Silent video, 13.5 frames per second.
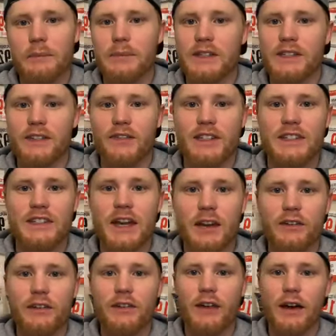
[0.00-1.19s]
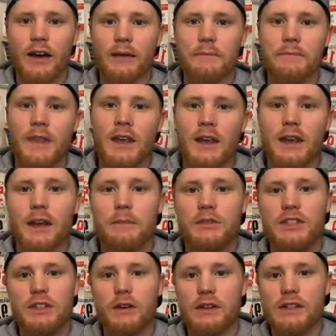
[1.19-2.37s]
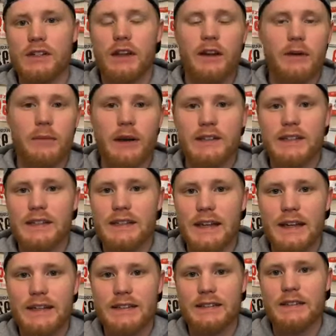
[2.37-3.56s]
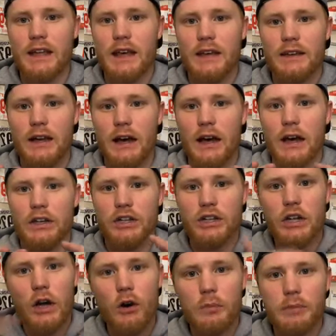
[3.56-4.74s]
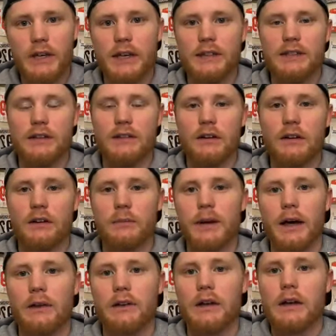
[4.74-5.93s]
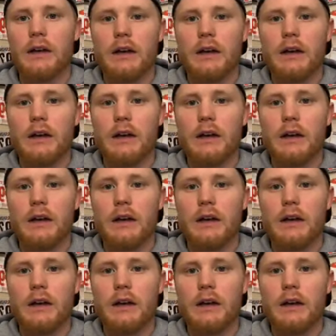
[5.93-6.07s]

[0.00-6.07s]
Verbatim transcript: Pacific Standard Time, and I'm so excited about today's uh, show because it's all about